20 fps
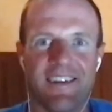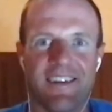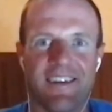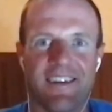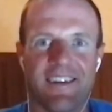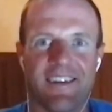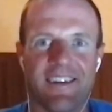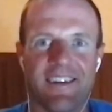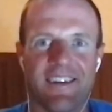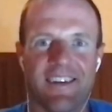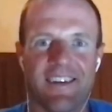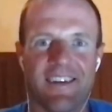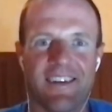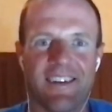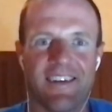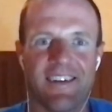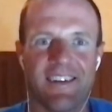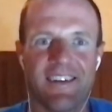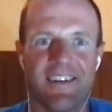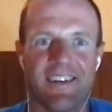
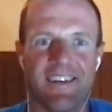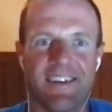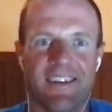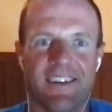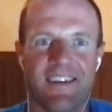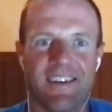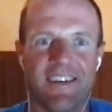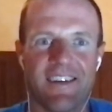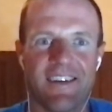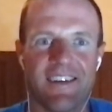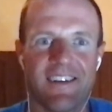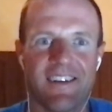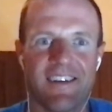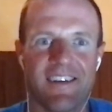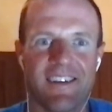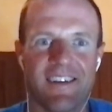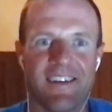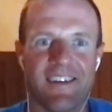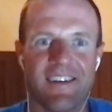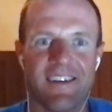
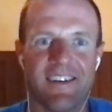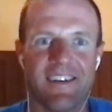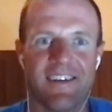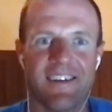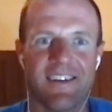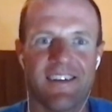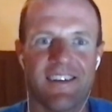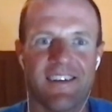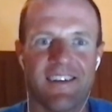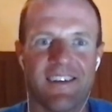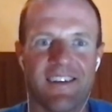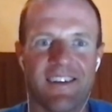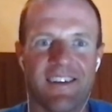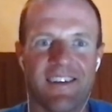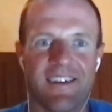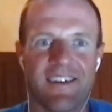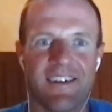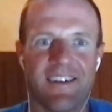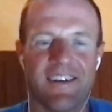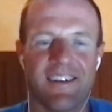
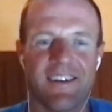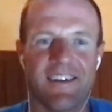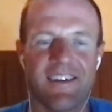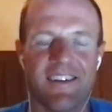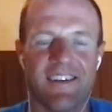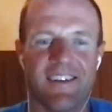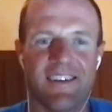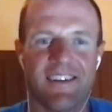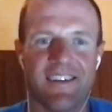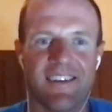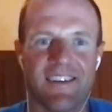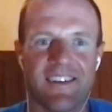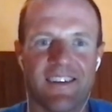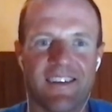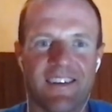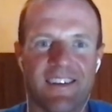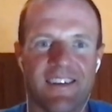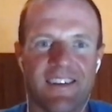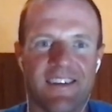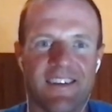
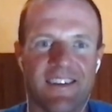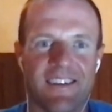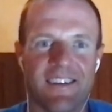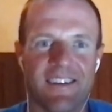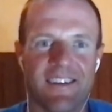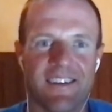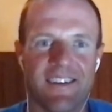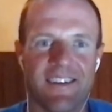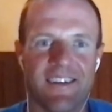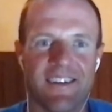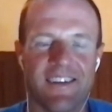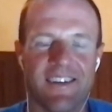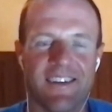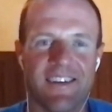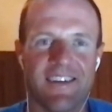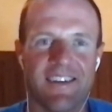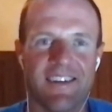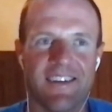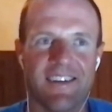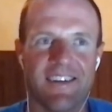
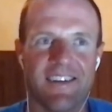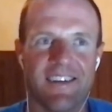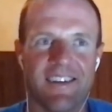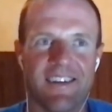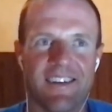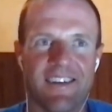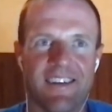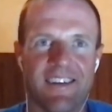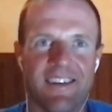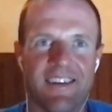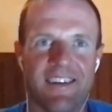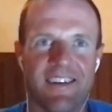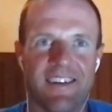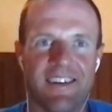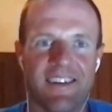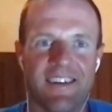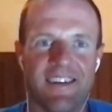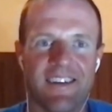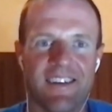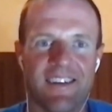
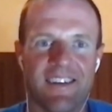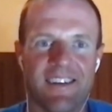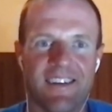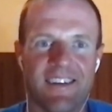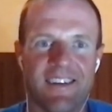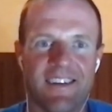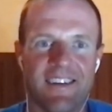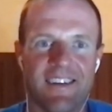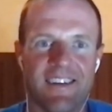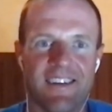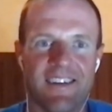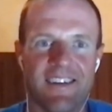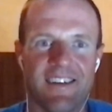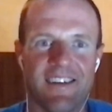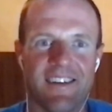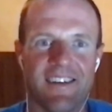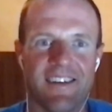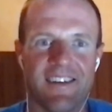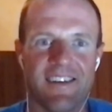No words are spoken by the person on screen.